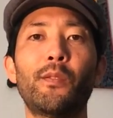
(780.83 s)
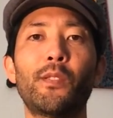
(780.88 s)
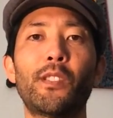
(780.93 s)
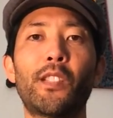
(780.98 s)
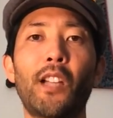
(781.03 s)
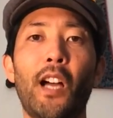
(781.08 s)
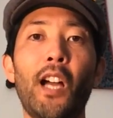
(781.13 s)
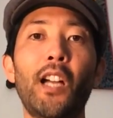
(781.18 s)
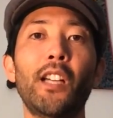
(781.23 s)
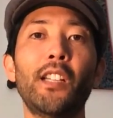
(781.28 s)

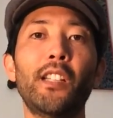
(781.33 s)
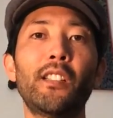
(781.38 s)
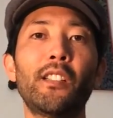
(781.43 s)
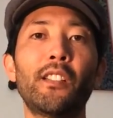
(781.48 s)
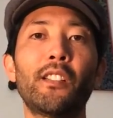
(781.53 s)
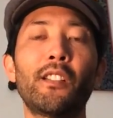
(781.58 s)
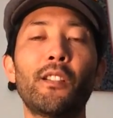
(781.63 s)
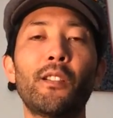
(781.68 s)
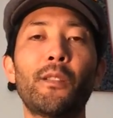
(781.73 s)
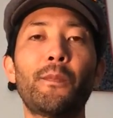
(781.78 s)
dying,
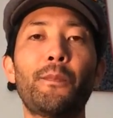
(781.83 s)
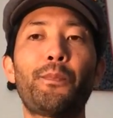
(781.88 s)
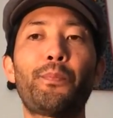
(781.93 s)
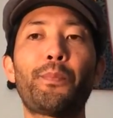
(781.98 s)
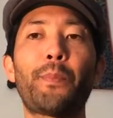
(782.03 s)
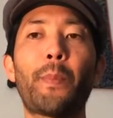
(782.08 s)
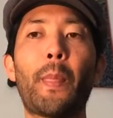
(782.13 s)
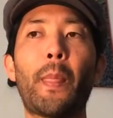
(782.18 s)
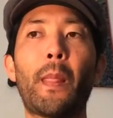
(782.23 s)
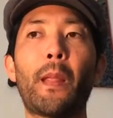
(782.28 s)
you know?
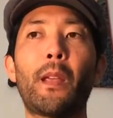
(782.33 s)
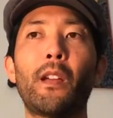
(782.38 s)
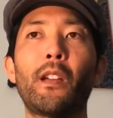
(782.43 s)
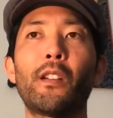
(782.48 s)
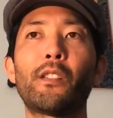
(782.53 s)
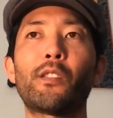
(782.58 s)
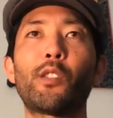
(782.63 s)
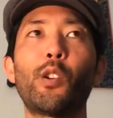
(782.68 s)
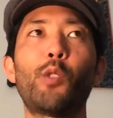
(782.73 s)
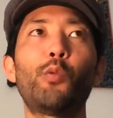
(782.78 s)

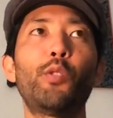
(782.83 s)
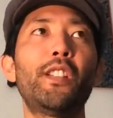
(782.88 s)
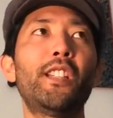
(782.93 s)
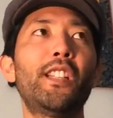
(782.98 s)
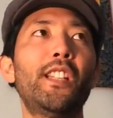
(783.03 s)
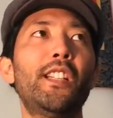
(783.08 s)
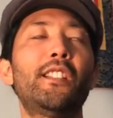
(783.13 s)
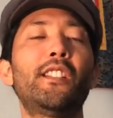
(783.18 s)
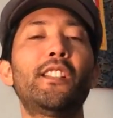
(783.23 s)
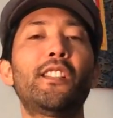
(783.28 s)
So we
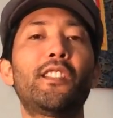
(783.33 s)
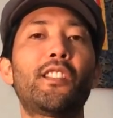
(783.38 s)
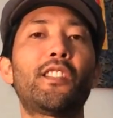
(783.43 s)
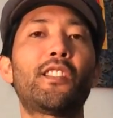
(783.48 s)
need these